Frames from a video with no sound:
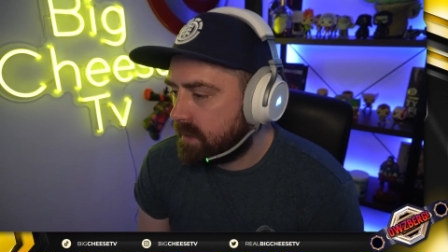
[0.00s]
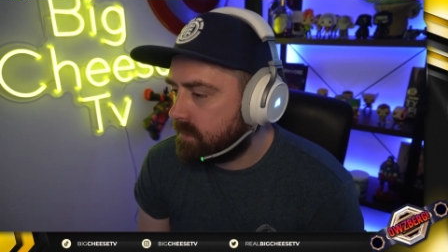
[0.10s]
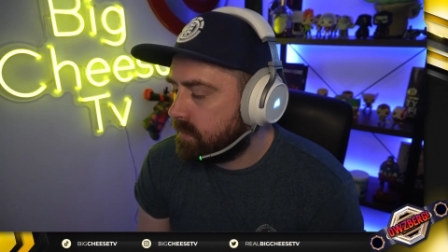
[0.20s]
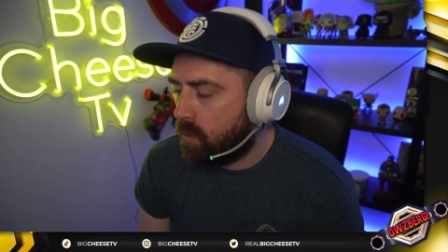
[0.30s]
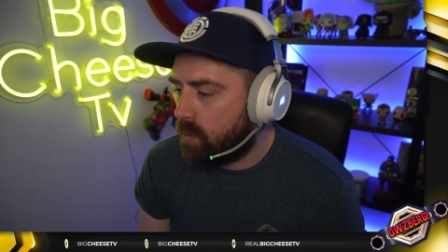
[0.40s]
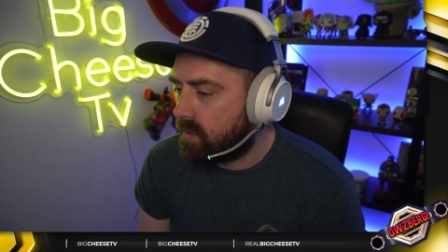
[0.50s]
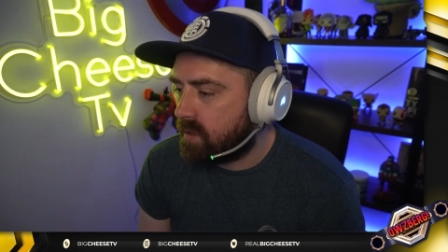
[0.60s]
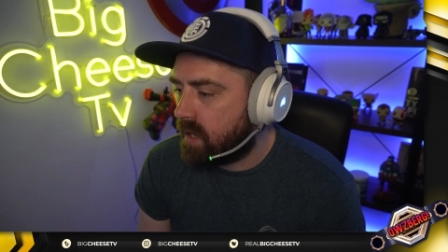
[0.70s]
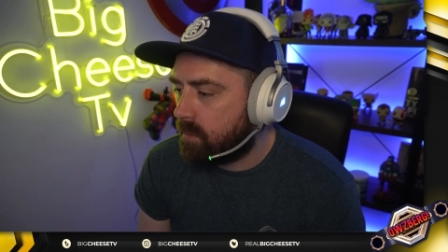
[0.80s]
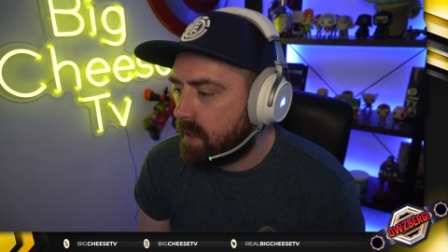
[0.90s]
All the
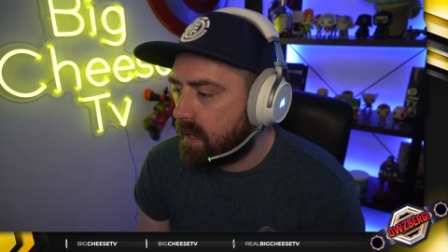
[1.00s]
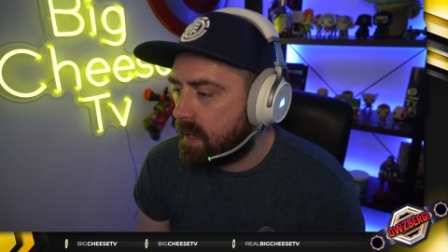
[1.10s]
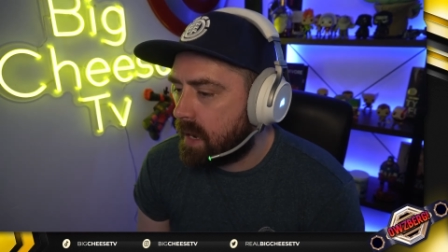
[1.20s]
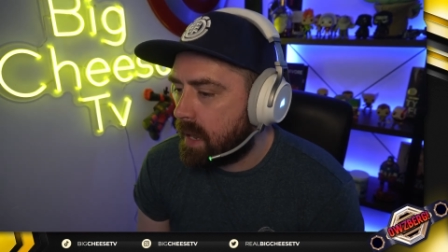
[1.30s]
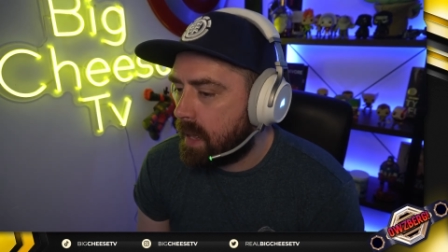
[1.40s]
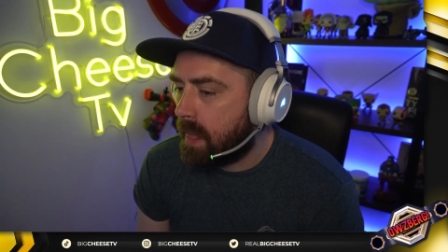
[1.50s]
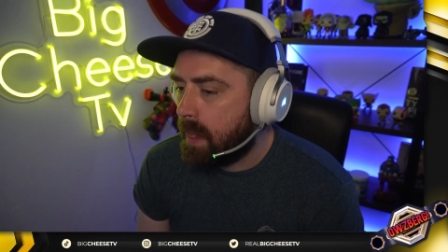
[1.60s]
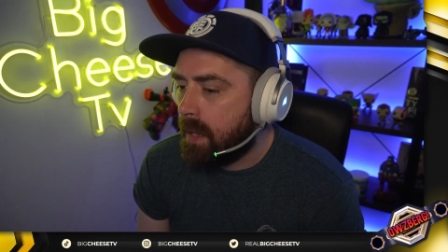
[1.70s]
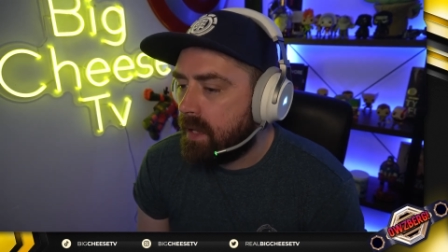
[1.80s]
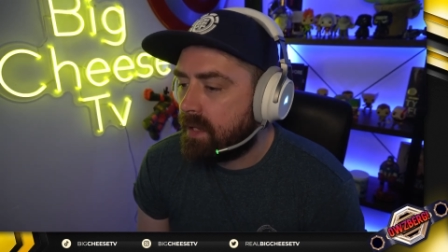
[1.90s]
time. And uh,
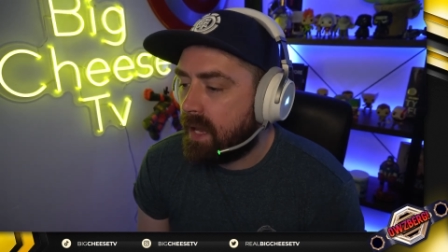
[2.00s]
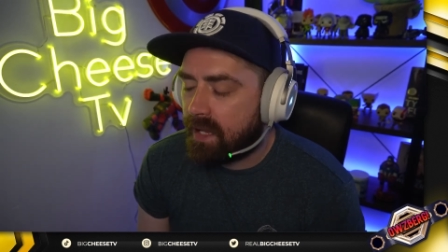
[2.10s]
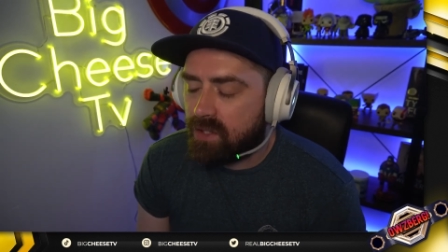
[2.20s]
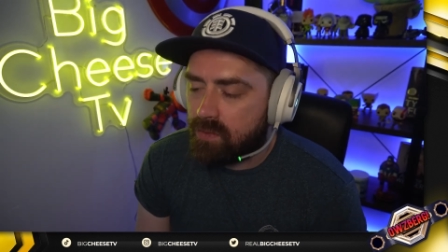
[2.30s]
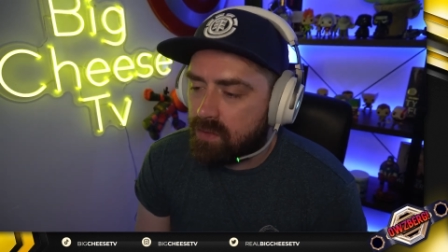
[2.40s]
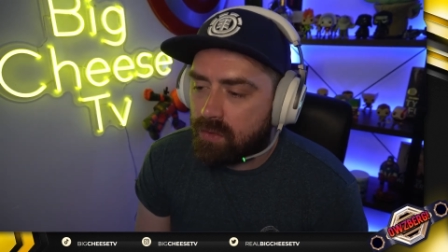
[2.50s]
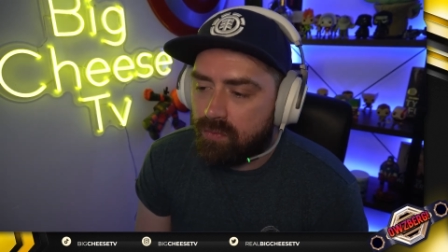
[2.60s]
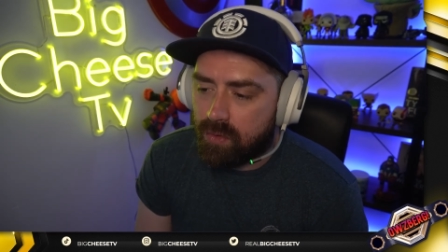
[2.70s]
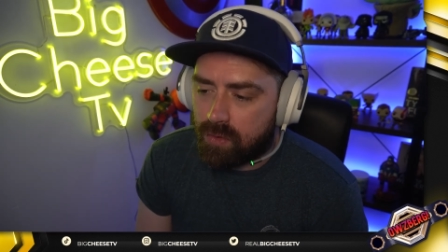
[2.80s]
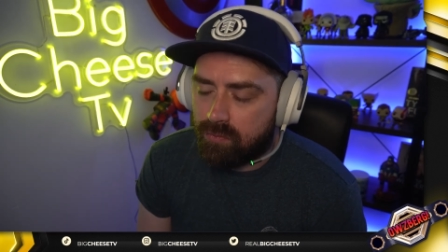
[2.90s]
yeah, get you into the
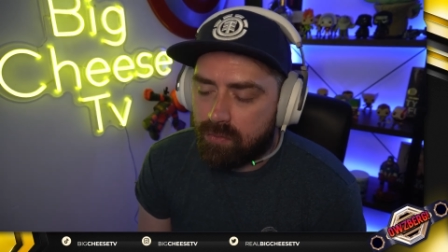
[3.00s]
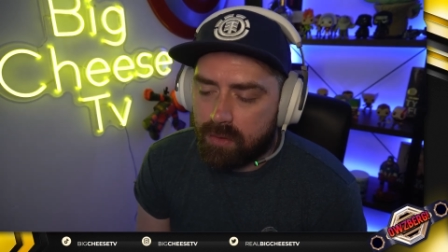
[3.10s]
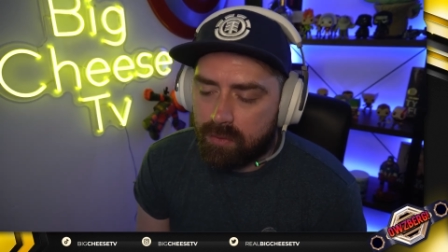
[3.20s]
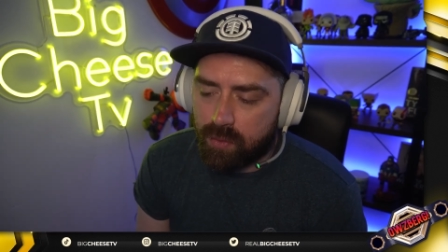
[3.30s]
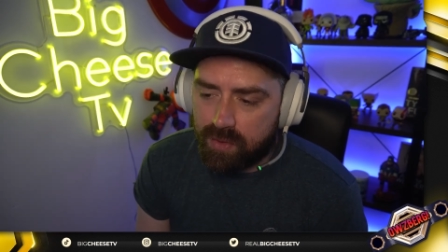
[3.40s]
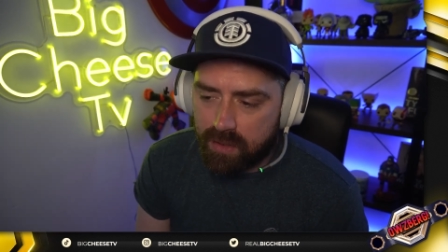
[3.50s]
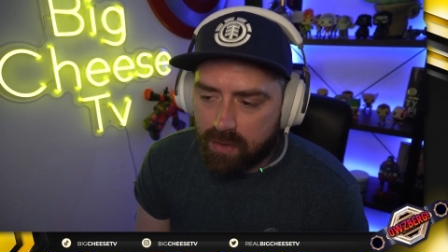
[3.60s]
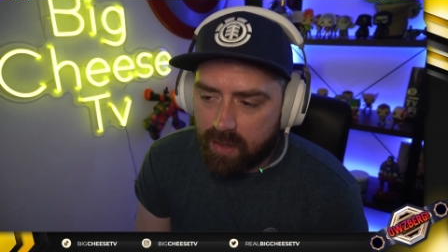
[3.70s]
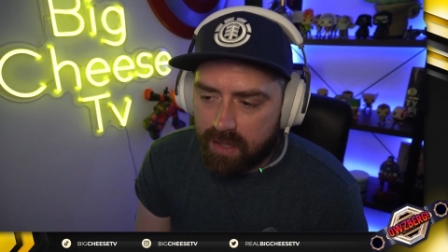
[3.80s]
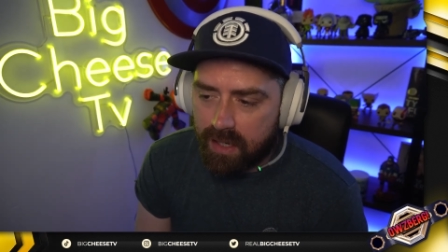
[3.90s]
routine of
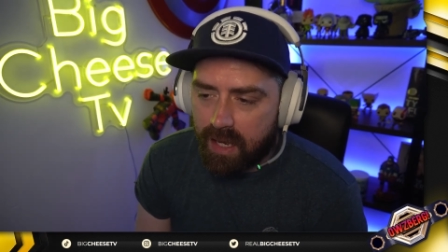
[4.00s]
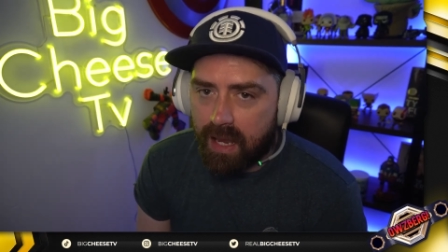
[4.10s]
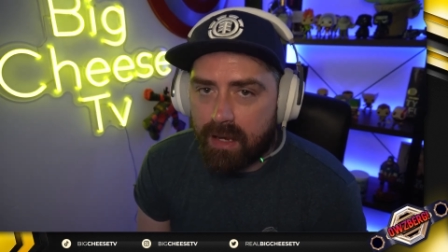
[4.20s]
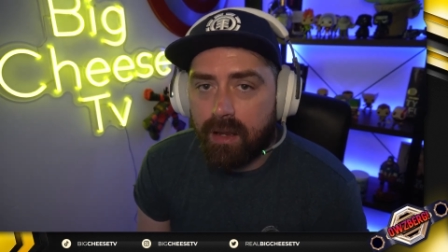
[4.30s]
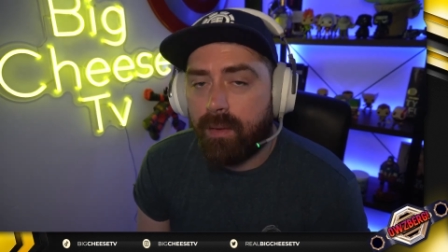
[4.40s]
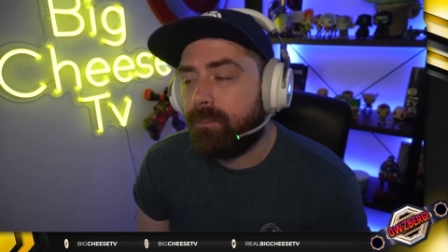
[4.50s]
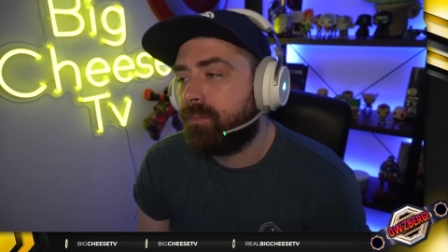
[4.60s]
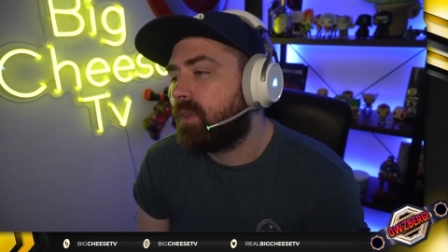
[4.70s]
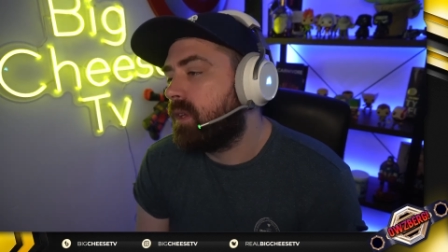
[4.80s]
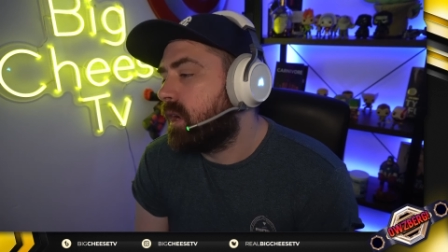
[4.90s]
cooking again
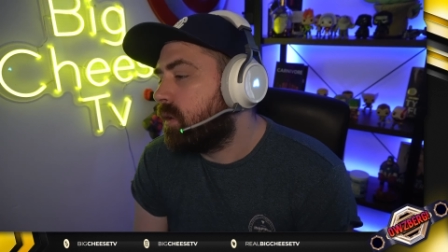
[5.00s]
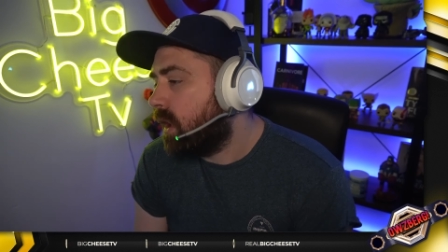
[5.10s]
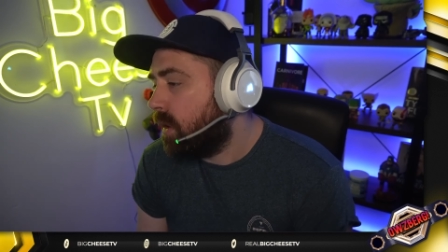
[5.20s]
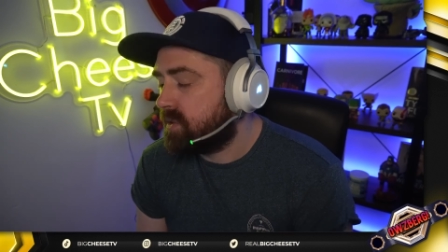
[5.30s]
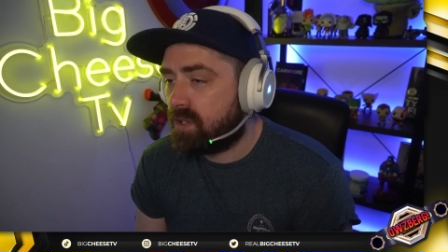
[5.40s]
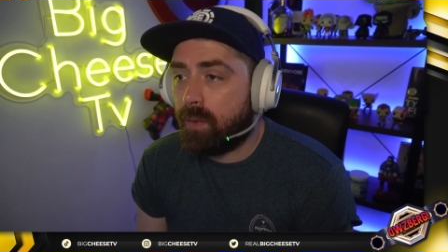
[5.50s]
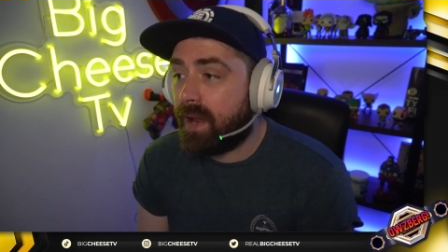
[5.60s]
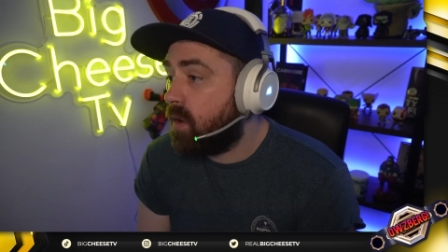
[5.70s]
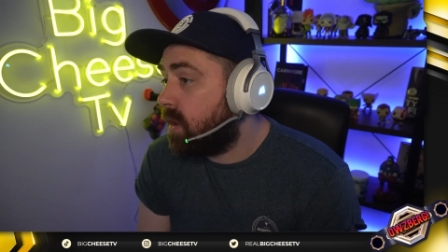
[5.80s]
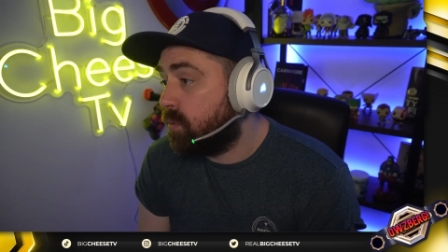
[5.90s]
you know, I was going
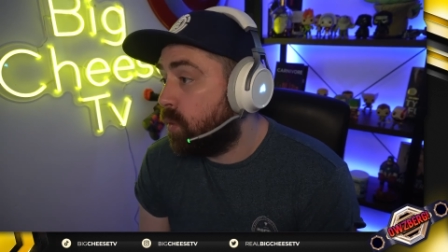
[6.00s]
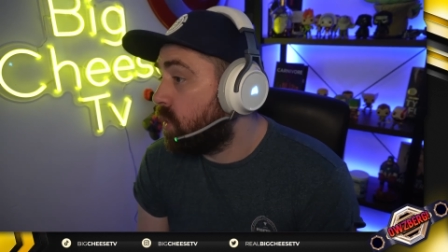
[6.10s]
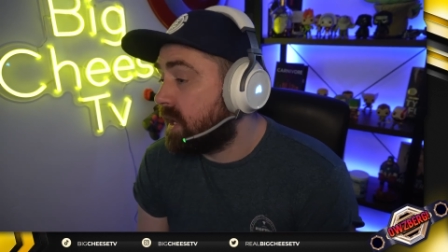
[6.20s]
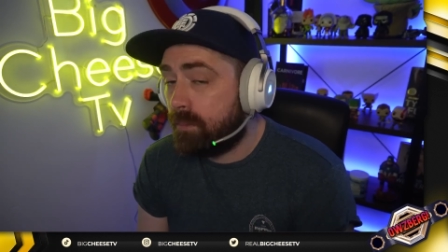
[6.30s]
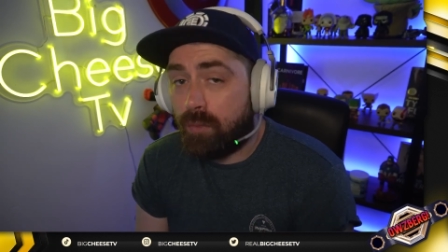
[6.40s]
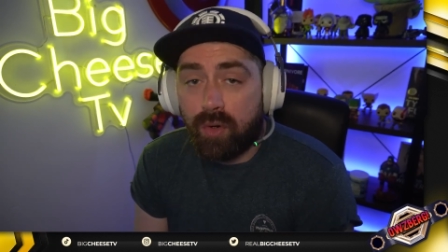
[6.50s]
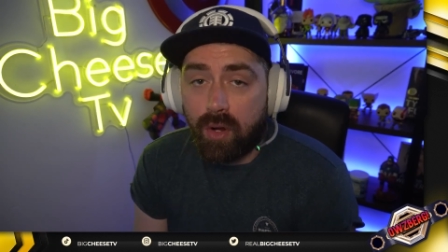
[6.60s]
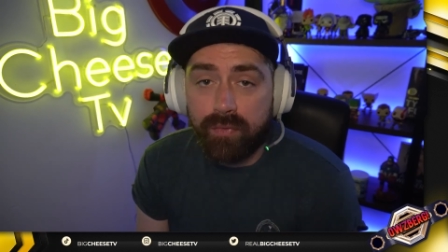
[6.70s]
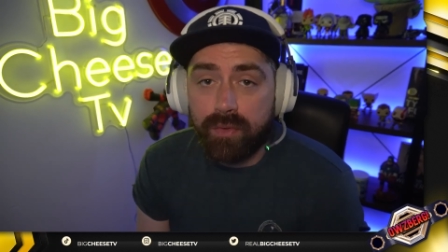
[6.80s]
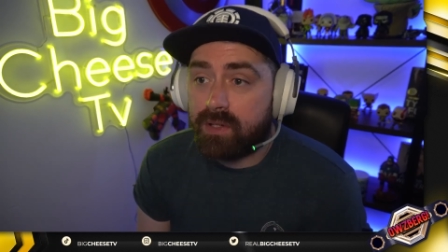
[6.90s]
out walking more
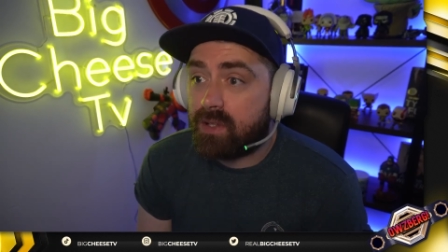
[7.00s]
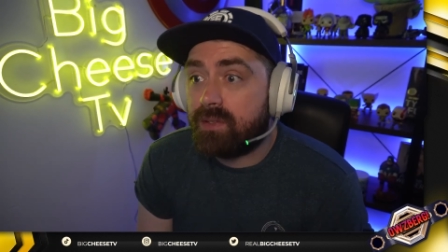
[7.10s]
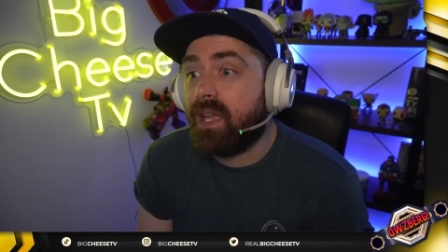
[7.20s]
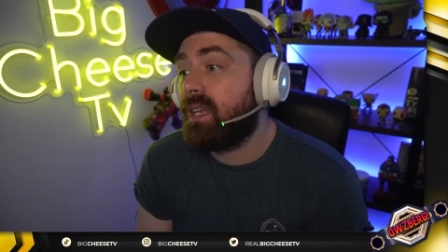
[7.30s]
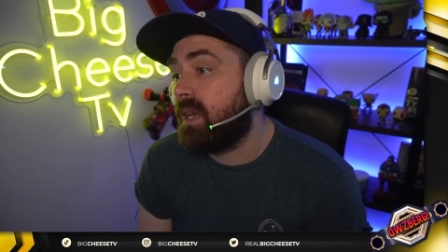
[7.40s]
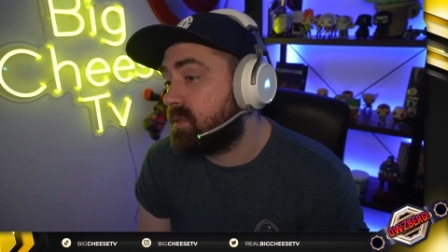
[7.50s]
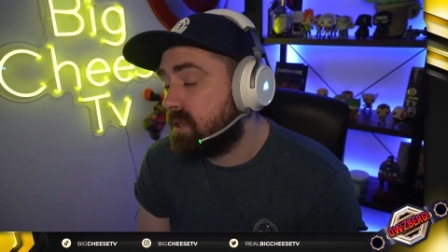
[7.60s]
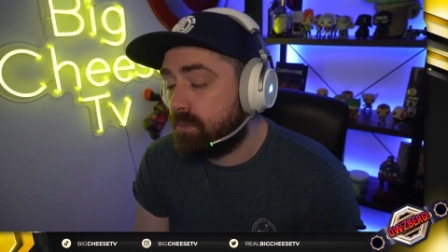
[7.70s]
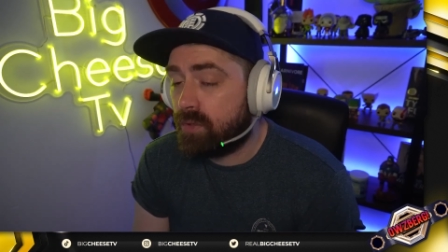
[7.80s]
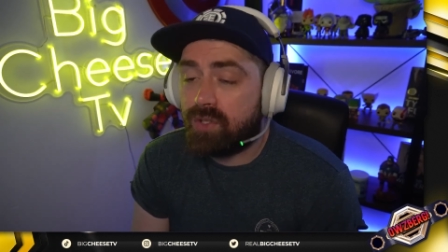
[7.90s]
often because I was heading up to the
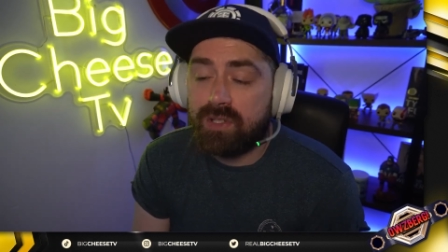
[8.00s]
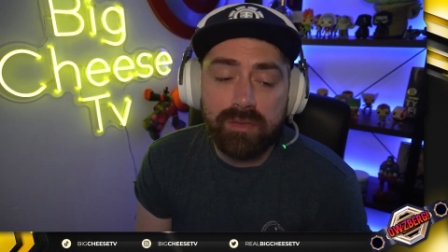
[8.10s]
butchers.